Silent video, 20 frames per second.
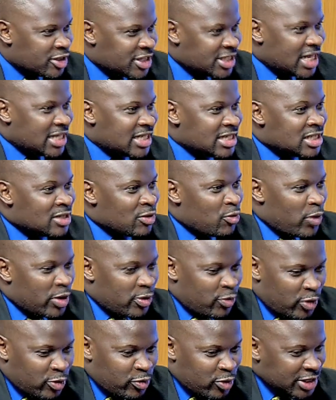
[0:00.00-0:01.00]
For, for
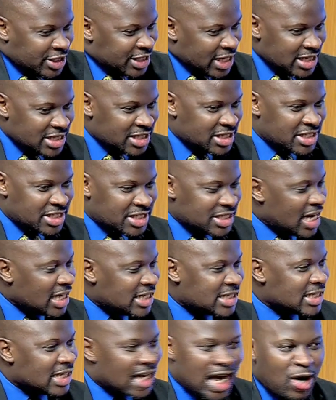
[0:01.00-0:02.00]
starters, when, when we're
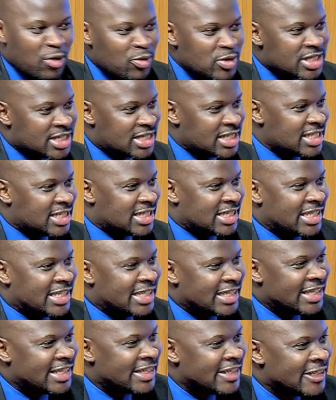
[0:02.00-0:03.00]
just starting, how
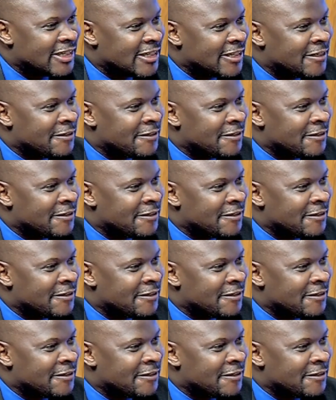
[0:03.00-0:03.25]
was it?